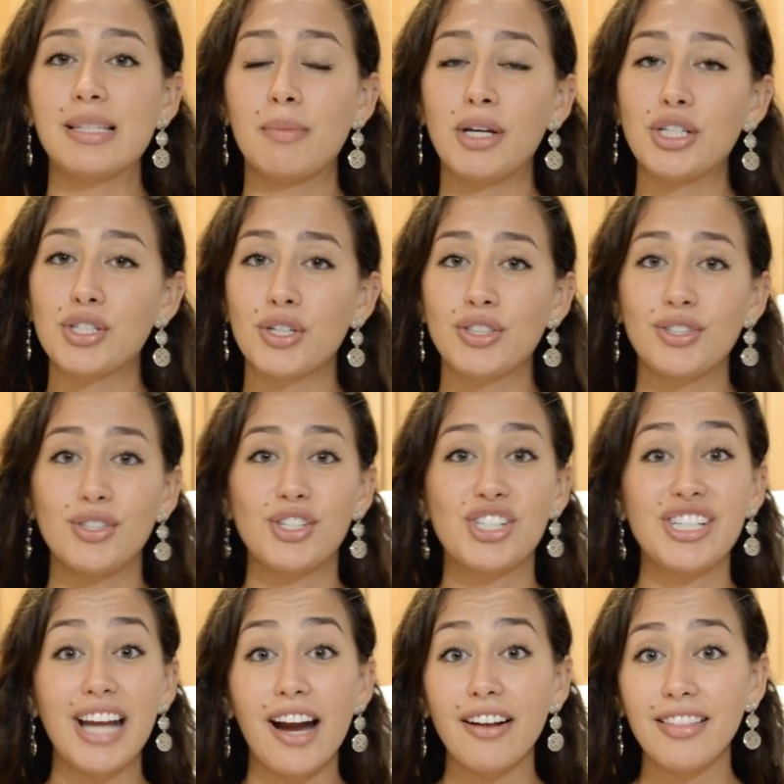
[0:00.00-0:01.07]
Make sure to
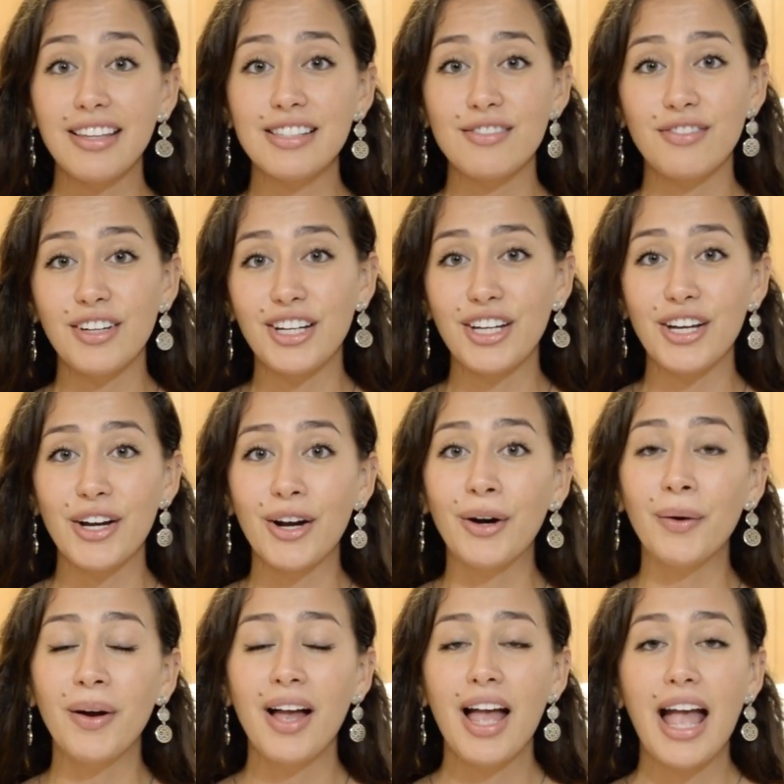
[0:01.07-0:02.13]
share this
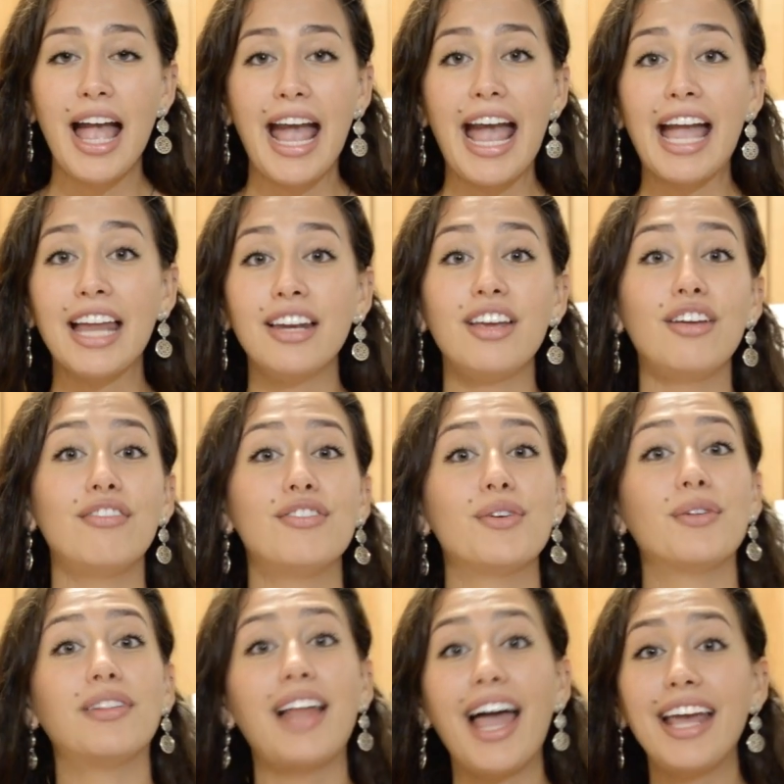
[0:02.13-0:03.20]
video. And if
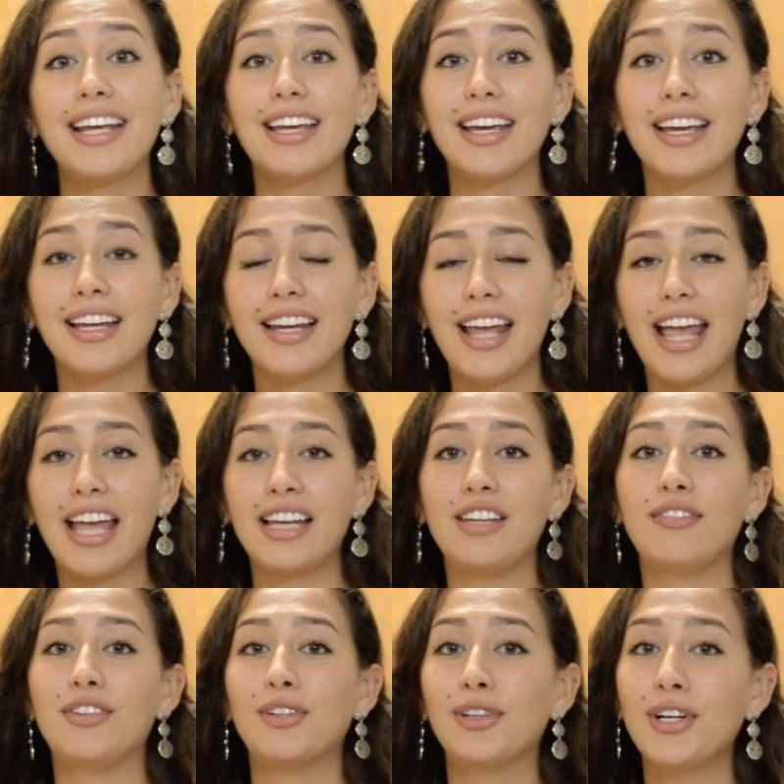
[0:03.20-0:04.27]
you like it and
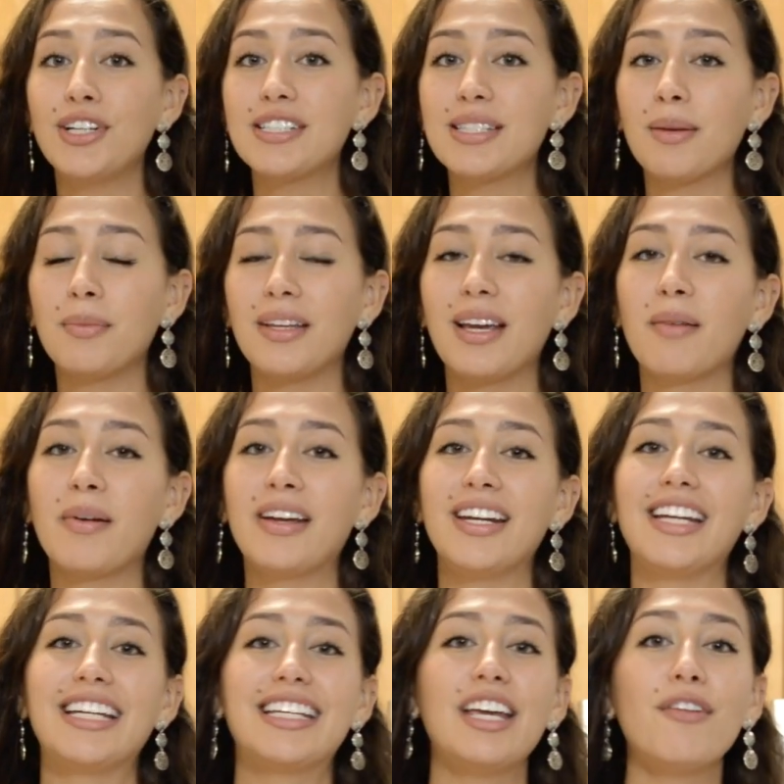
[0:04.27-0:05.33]
if you learned something about
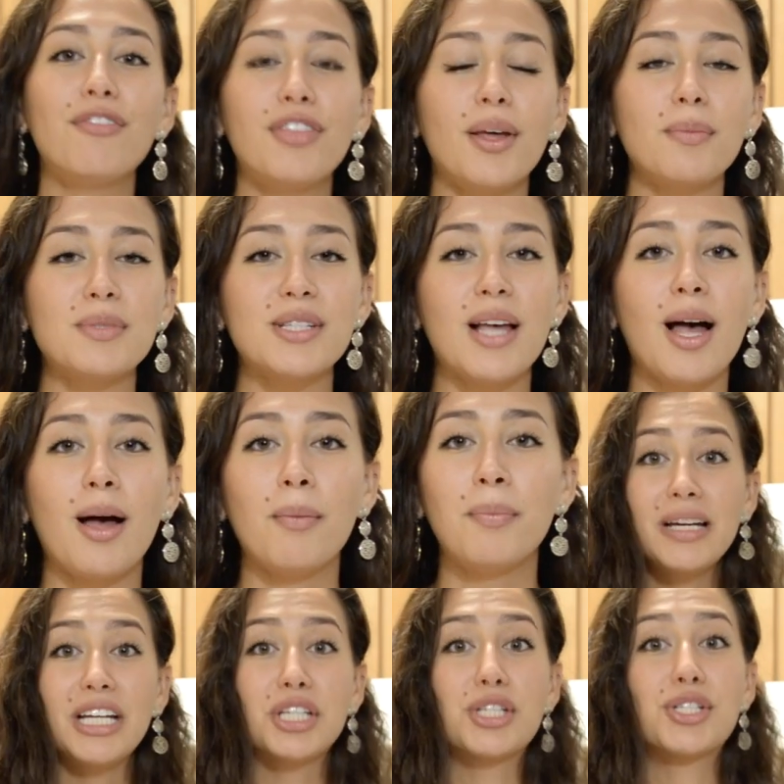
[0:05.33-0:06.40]
it, give thumbs up.
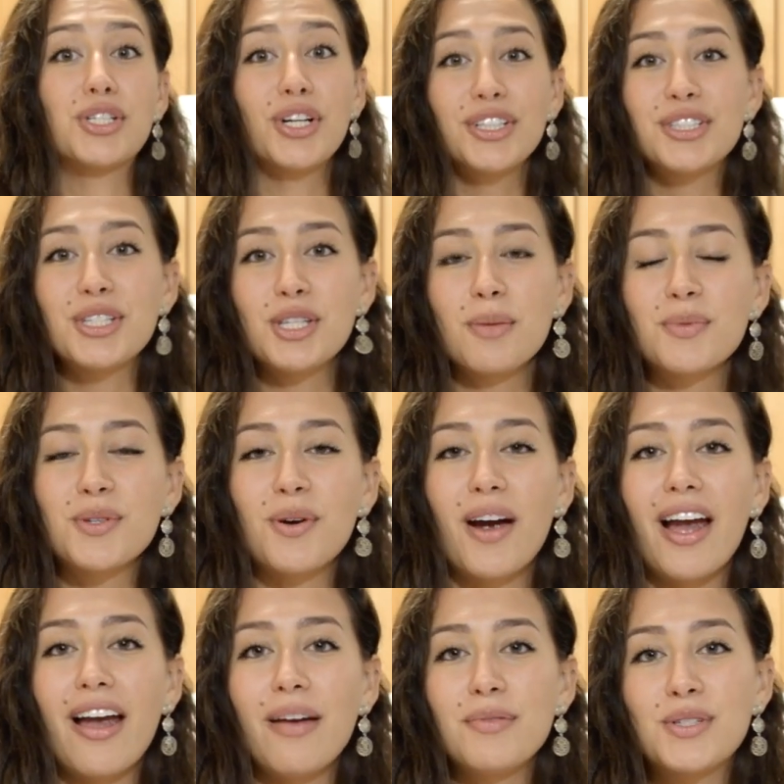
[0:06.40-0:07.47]
Make sure to
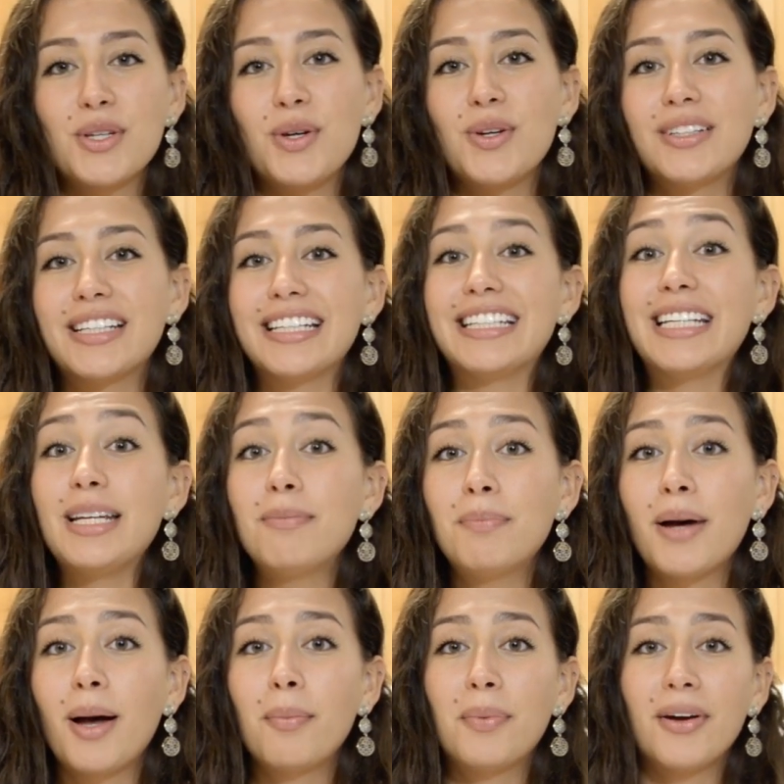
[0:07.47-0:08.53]
subscribe so you can keep
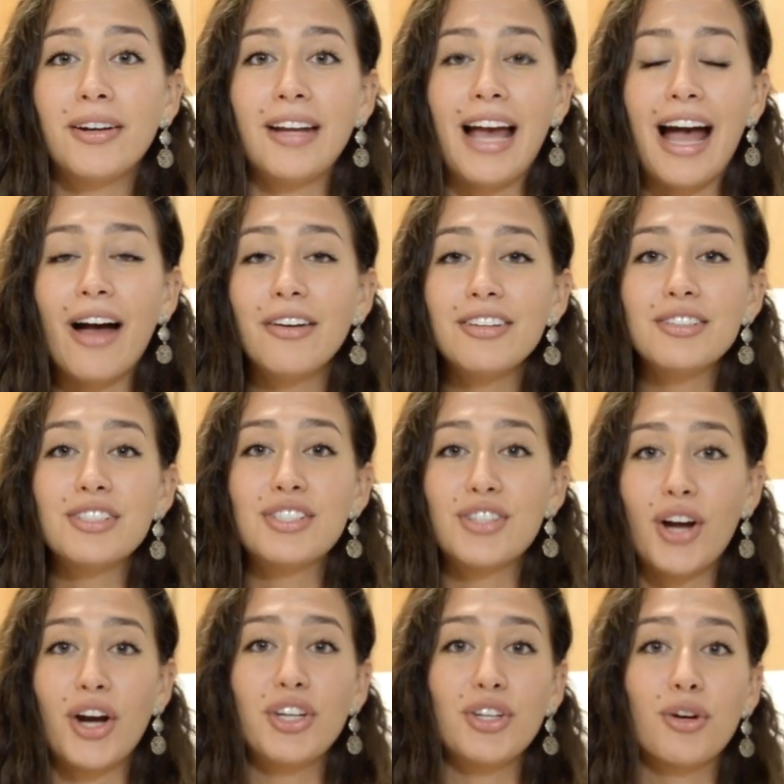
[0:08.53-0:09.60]
up on how to
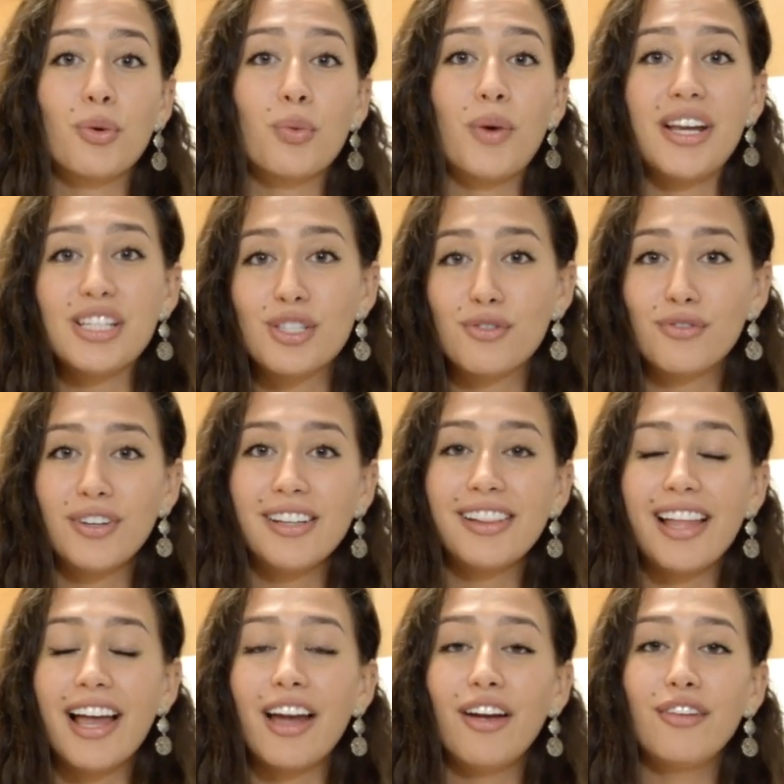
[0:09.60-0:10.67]
start your waste-free
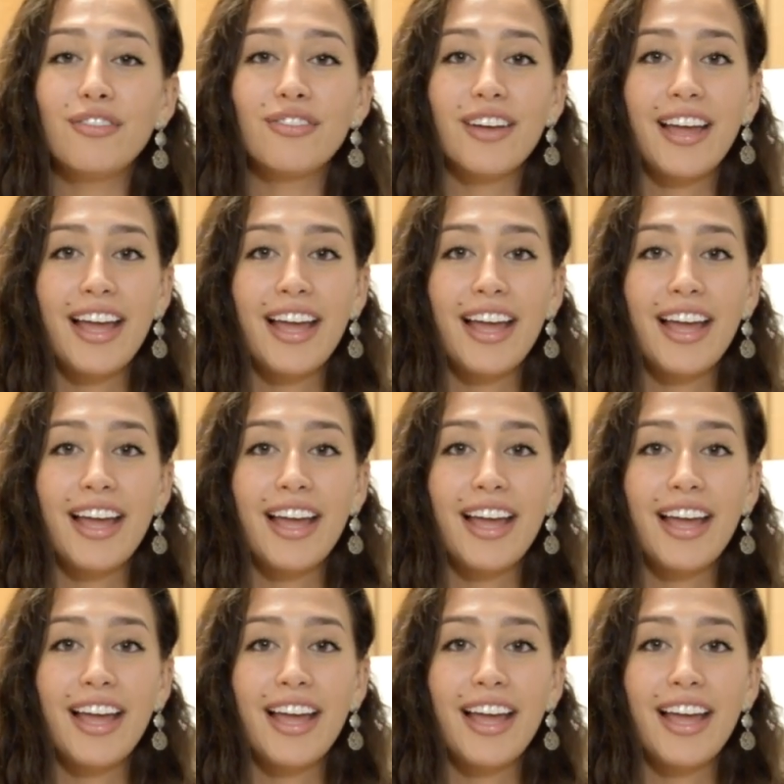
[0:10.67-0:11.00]
life.